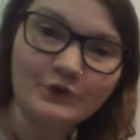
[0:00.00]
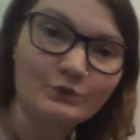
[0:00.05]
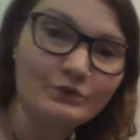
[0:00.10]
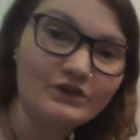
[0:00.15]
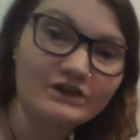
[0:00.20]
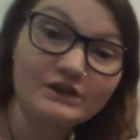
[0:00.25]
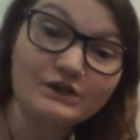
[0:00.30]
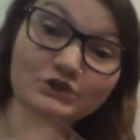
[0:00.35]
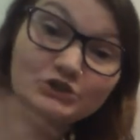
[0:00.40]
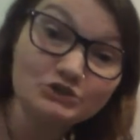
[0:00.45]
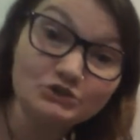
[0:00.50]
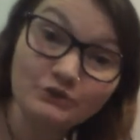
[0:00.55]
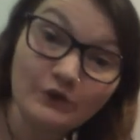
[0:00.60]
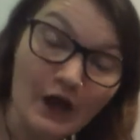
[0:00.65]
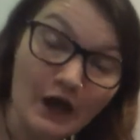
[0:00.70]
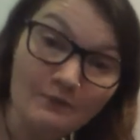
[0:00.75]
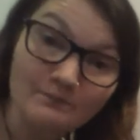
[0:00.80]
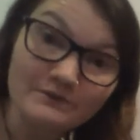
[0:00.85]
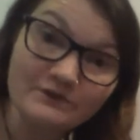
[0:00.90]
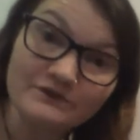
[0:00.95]
We're going to
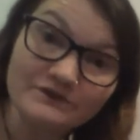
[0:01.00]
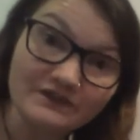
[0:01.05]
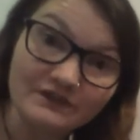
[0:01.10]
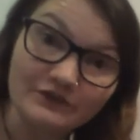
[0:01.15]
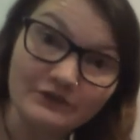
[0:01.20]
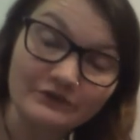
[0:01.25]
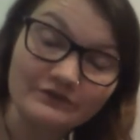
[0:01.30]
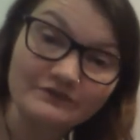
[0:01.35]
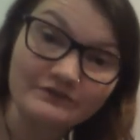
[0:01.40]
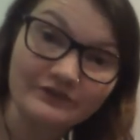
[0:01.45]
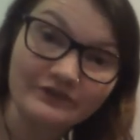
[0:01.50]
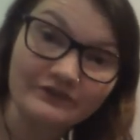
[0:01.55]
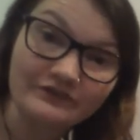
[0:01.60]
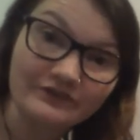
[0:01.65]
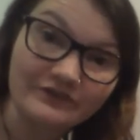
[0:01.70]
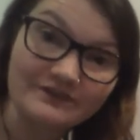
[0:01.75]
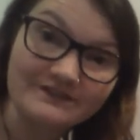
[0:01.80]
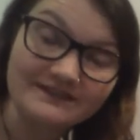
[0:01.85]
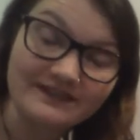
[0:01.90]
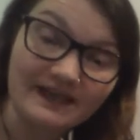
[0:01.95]
draw music notes for the
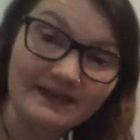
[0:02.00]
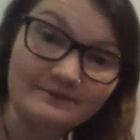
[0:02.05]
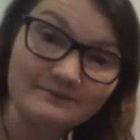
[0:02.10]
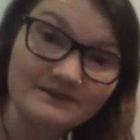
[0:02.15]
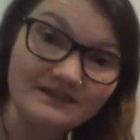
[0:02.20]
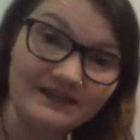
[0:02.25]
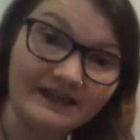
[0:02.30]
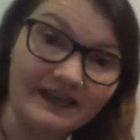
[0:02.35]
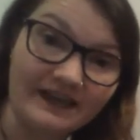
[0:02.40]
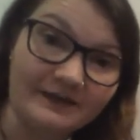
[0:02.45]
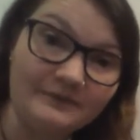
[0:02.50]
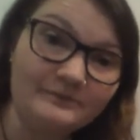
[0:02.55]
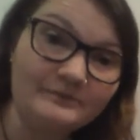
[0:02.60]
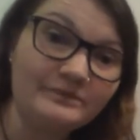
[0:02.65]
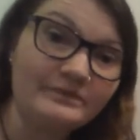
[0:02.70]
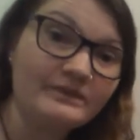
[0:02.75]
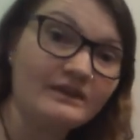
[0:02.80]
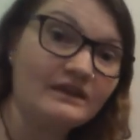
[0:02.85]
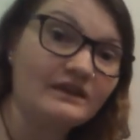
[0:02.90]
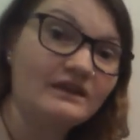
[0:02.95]
first time today.
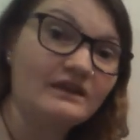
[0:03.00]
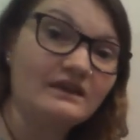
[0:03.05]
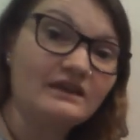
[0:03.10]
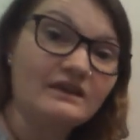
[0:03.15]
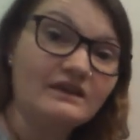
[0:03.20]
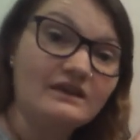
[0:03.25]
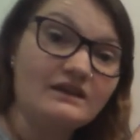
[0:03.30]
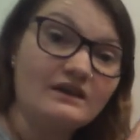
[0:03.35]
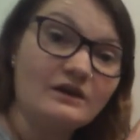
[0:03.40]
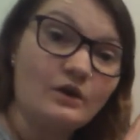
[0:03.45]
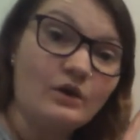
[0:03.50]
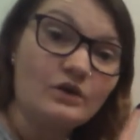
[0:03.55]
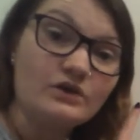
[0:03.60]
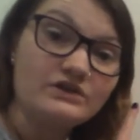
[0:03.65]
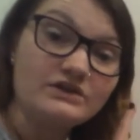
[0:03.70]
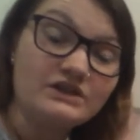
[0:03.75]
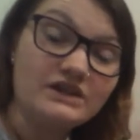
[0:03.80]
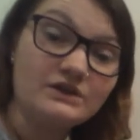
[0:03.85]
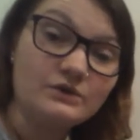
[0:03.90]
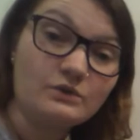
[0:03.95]

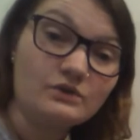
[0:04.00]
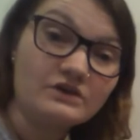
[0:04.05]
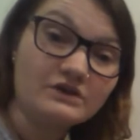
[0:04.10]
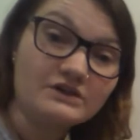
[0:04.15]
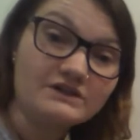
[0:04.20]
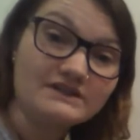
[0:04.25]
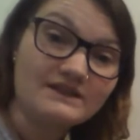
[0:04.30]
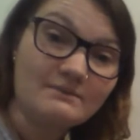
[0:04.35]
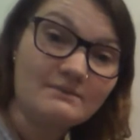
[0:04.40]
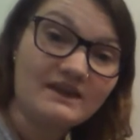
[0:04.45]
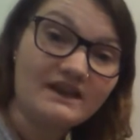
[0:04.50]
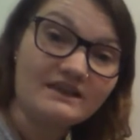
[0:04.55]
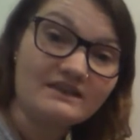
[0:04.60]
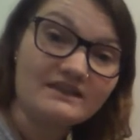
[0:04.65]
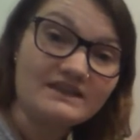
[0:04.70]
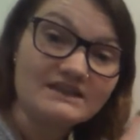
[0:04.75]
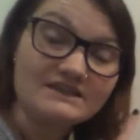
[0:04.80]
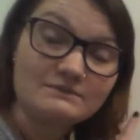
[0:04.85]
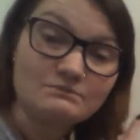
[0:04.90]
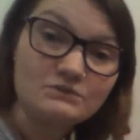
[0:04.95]
In order to make
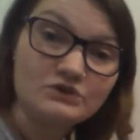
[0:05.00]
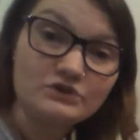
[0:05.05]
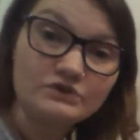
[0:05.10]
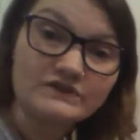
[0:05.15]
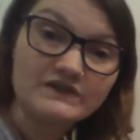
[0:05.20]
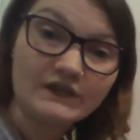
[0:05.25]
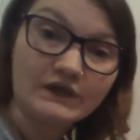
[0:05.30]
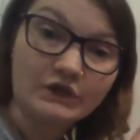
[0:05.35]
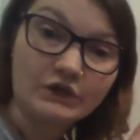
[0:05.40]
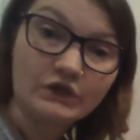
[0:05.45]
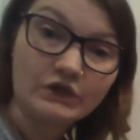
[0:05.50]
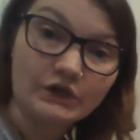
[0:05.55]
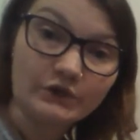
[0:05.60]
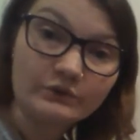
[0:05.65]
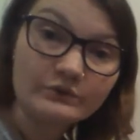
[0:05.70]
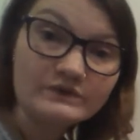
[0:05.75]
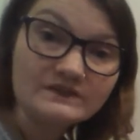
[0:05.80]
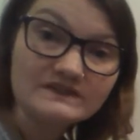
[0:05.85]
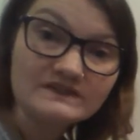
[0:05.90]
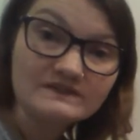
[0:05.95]
these music
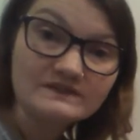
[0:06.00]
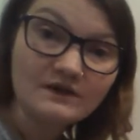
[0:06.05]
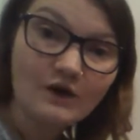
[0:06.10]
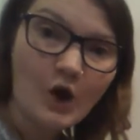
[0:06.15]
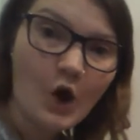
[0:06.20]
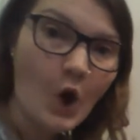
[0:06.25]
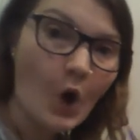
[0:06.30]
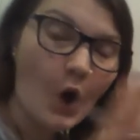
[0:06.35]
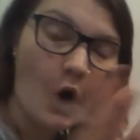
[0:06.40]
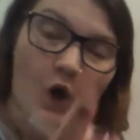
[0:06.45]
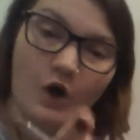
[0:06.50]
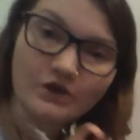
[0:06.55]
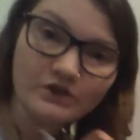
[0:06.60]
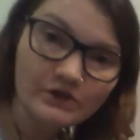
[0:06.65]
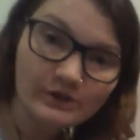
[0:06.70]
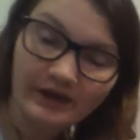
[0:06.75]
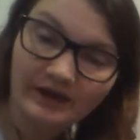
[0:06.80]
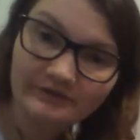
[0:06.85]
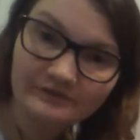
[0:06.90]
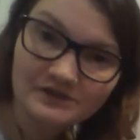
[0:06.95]
notes, all
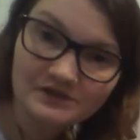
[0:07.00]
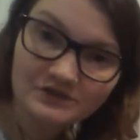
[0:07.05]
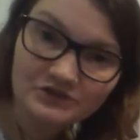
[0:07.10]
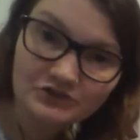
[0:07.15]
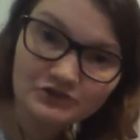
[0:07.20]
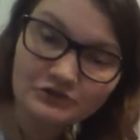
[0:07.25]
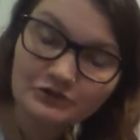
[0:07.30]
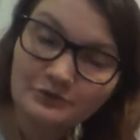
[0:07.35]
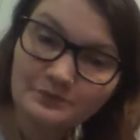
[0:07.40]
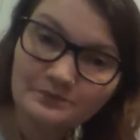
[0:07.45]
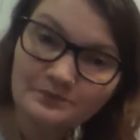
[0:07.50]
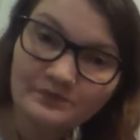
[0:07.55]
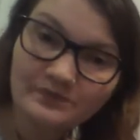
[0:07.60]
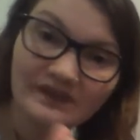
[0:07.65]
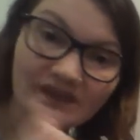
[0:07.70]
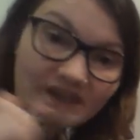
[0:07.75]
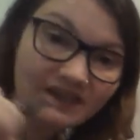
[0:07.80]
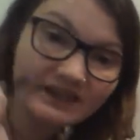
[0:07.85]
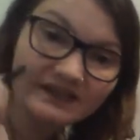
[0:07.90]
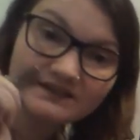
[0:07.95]
you have to do
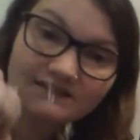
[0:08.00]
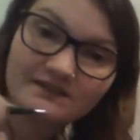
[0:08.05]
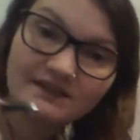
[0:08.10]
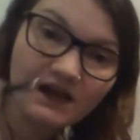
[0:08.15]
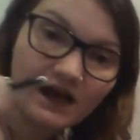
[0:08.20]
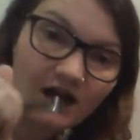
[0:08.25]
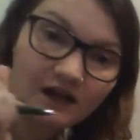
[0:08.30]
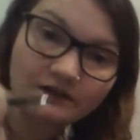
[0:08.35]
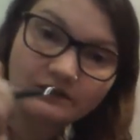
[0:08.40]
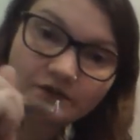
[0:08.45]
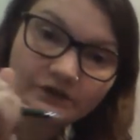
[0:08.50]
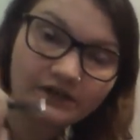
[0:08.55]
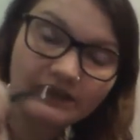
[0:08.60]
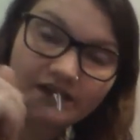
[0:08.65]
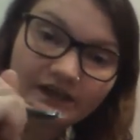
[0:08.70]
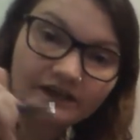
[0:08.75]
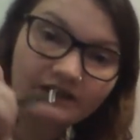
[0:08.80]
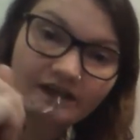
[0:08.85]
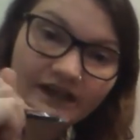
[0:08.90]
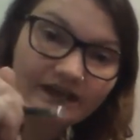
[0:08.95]
is color
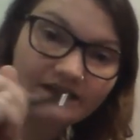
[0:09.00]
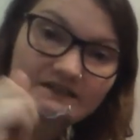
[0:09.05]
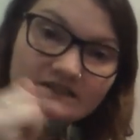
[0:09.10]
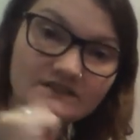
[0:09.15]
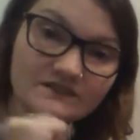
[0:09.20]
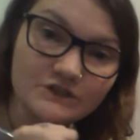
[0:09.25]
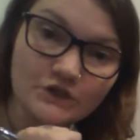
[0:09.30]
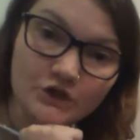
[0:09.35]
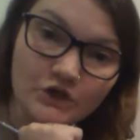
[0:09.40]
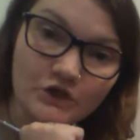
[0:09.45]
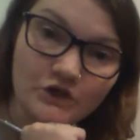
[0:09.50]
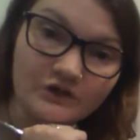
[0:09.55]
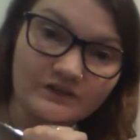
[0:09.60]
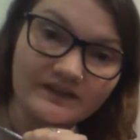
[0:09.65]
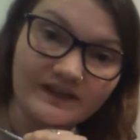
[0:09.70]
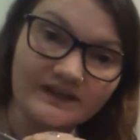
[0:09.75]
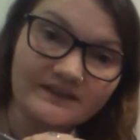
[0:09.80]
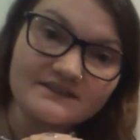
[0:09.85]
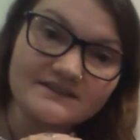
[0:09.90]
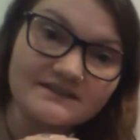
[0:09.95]
in a circle
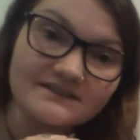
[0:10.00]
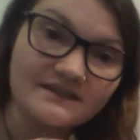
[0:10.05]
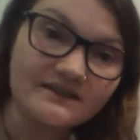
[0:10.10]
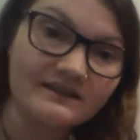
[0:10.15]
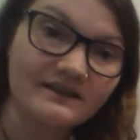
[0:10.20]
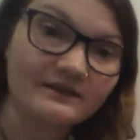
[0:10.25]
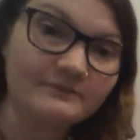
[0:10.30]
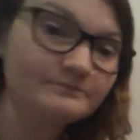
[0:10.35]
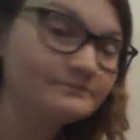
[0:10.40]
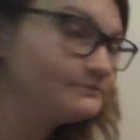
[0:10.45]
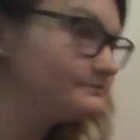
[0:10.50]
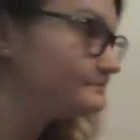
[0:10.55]
next to them.